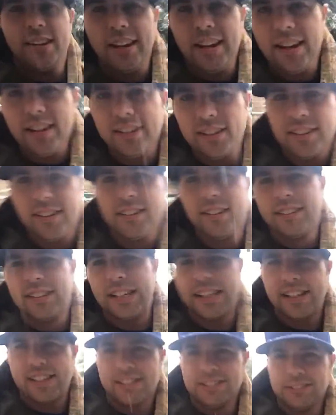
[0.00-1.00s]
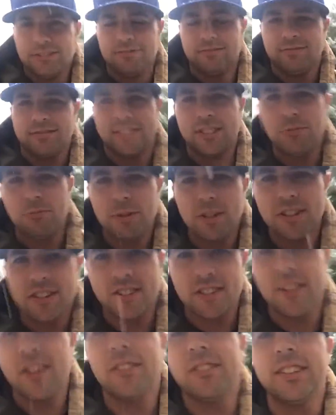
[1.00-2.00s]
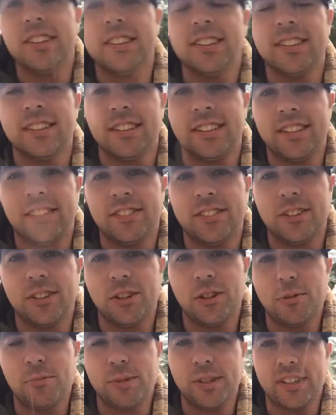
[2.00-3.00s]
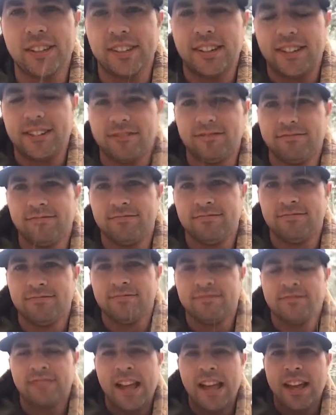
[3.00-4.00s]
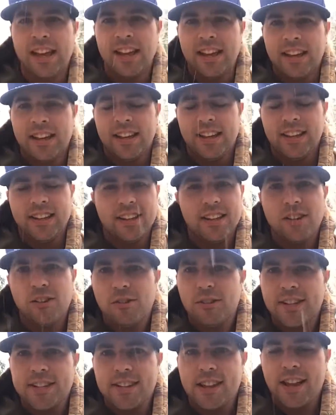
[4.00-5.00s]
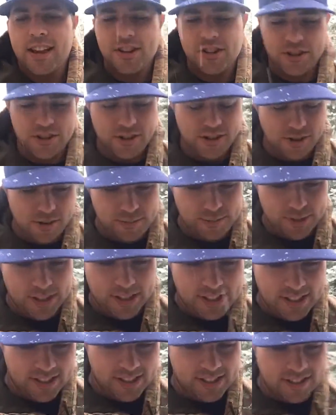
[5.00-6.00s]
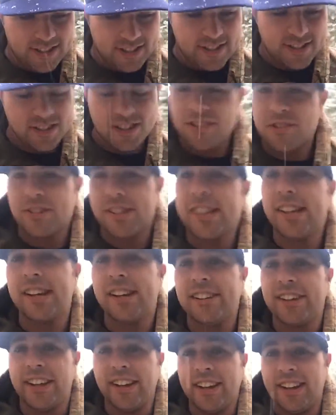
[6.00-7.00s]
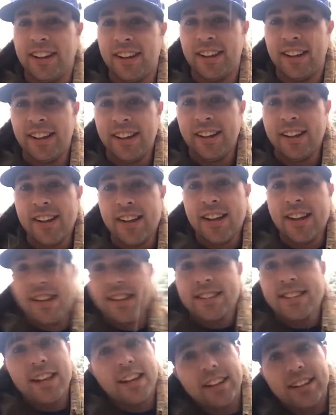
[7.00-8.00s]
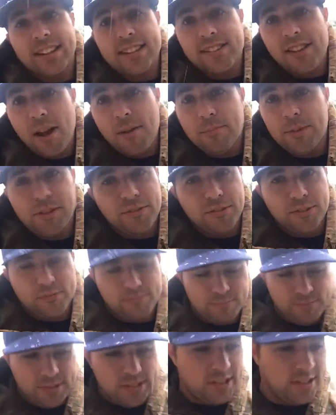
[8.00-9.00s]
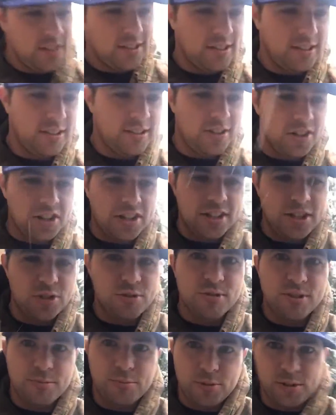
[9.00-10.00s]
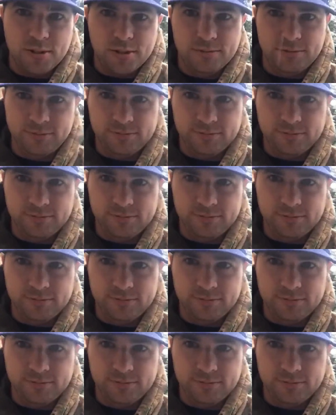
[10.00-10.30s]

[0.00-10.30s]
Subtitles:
England, and it's been snowing for a little bit now. It didn't do this last year, but it's snowing now, and it's not going to stop me from cooking these ribs. So